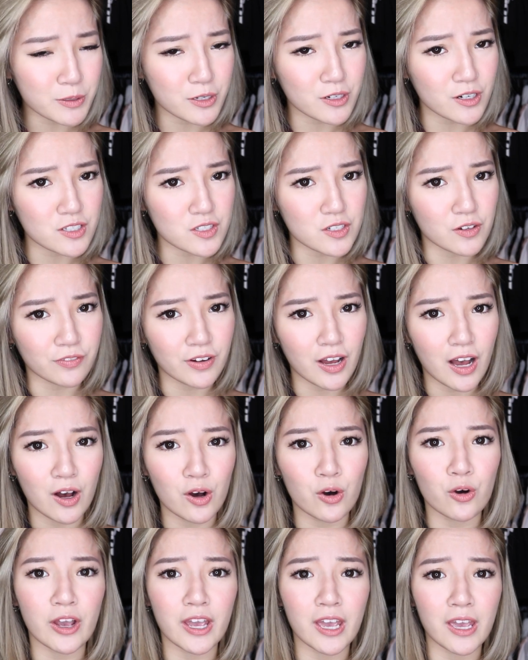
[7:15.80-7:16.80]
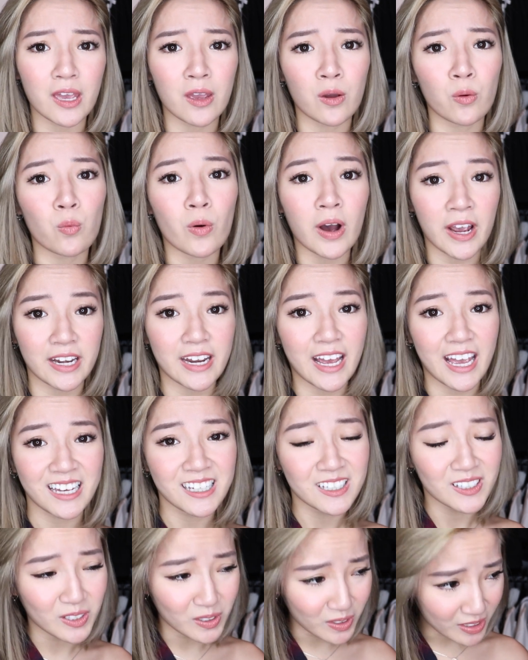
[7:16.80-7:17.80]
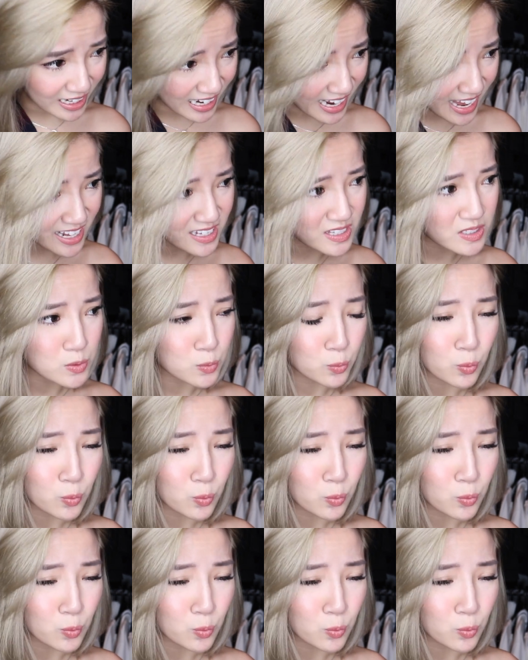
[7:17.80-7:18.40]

because of how a wide angle lens